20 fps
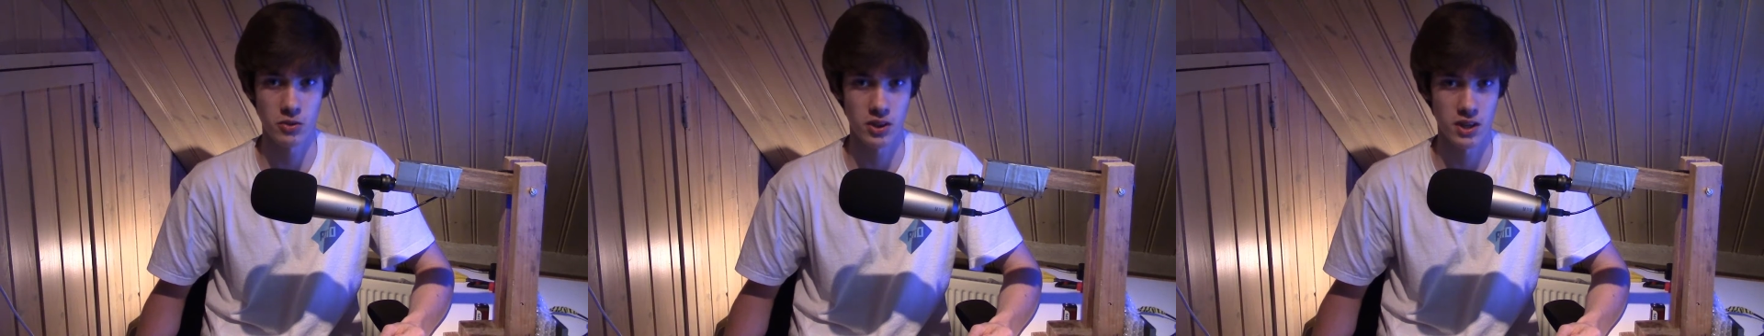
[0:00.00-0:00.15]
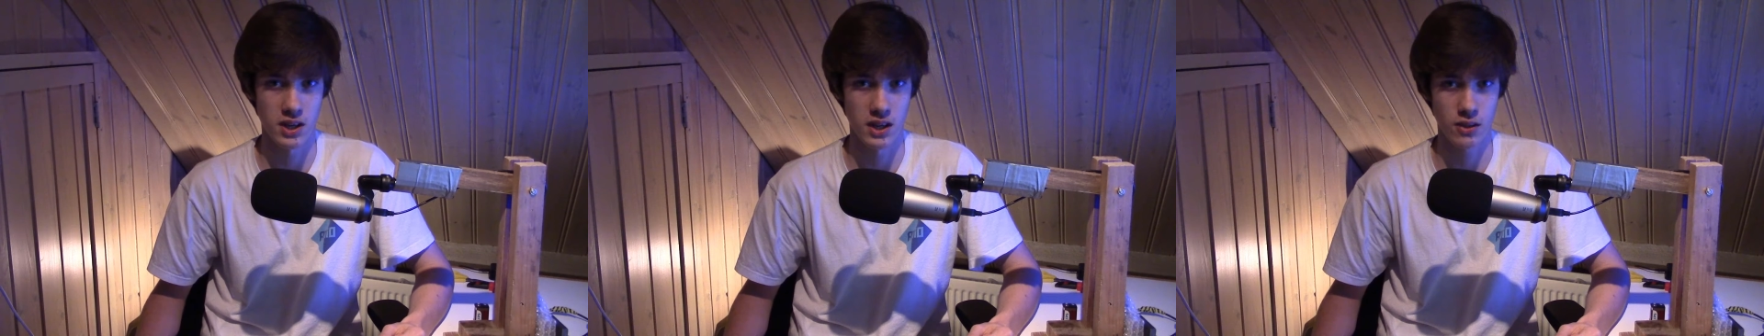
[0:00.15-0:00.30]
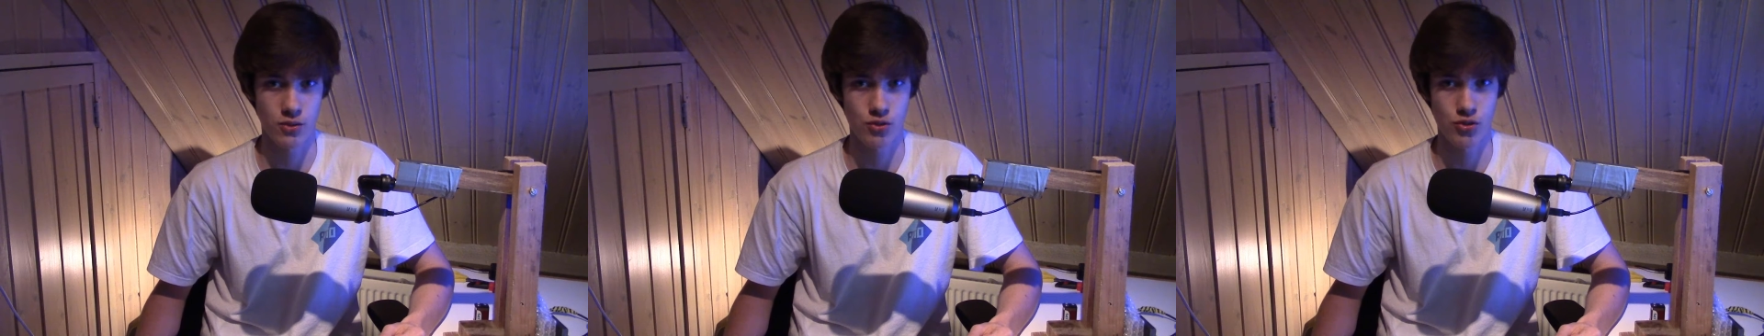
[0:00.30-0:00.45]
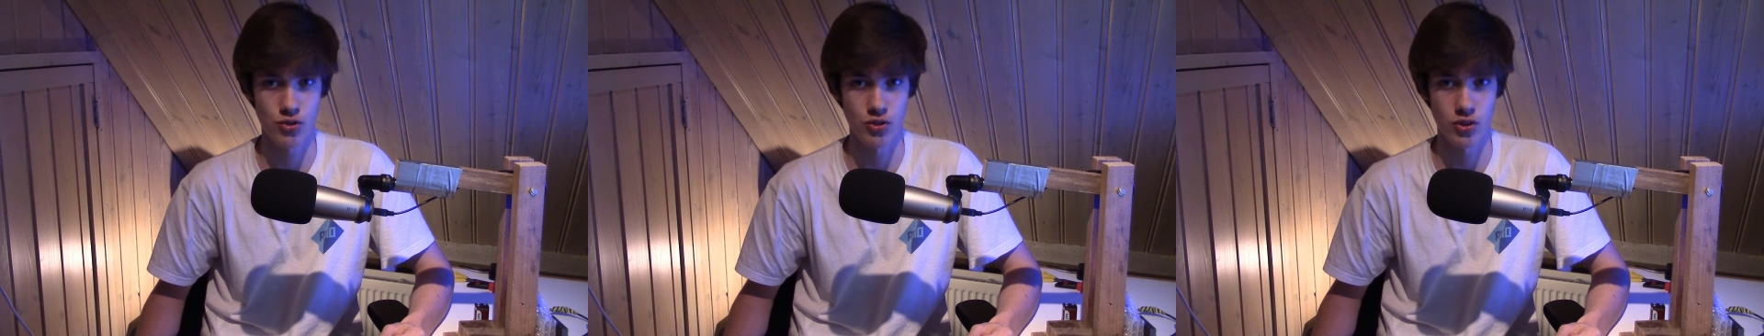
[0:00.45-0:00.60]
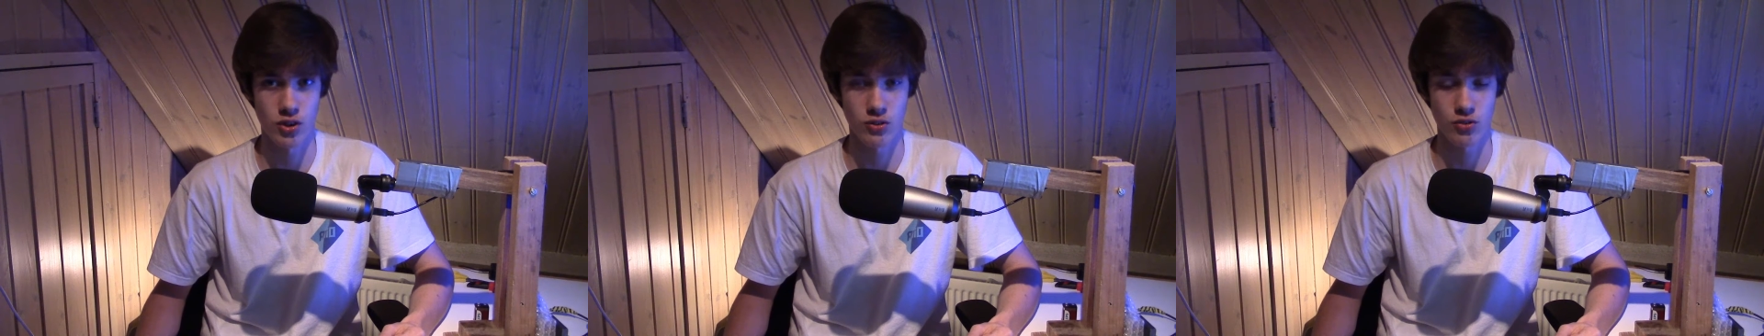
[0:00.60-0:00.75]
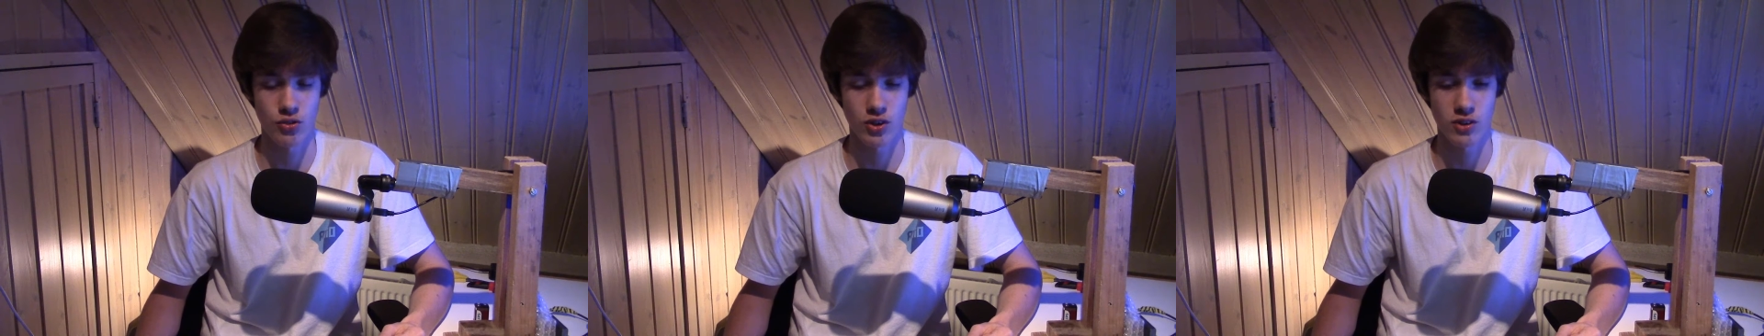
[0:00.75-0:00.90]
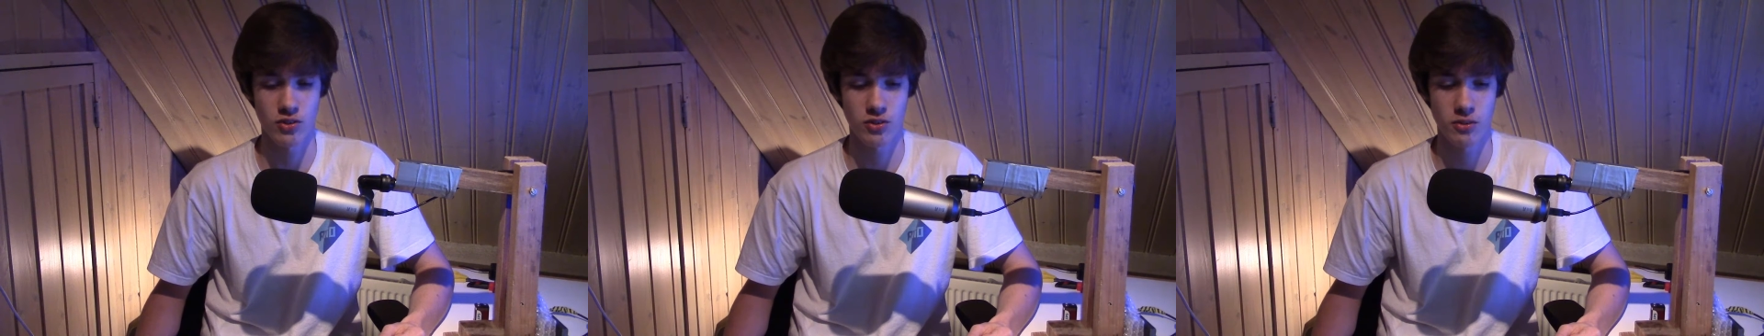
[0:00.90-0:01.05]
connection
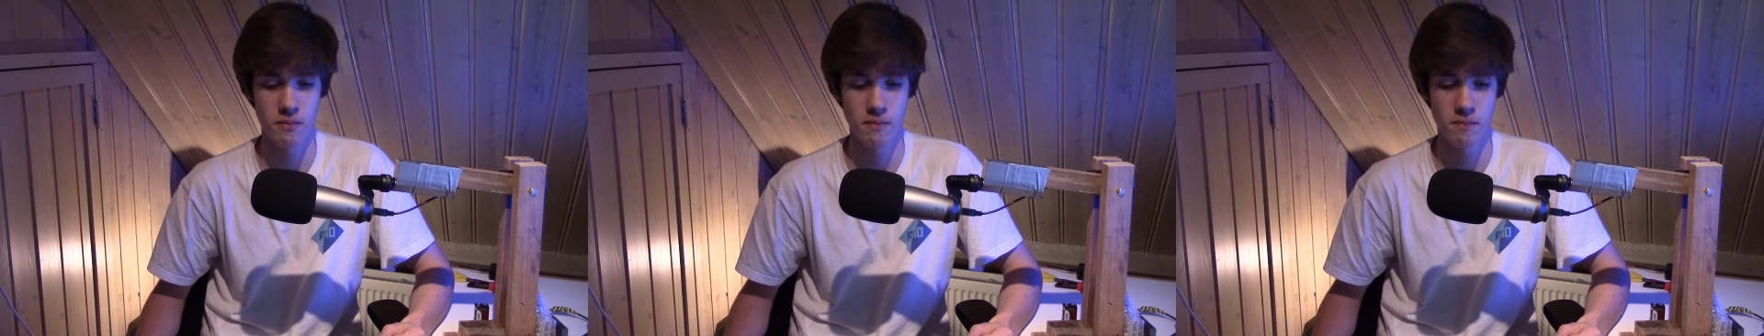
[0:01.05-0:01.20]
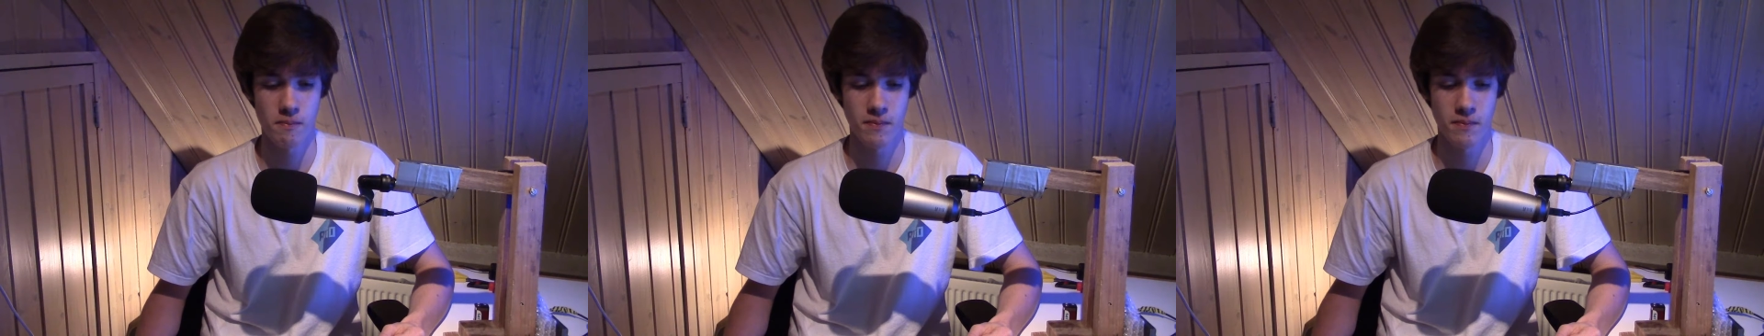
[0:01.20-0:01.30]
does it.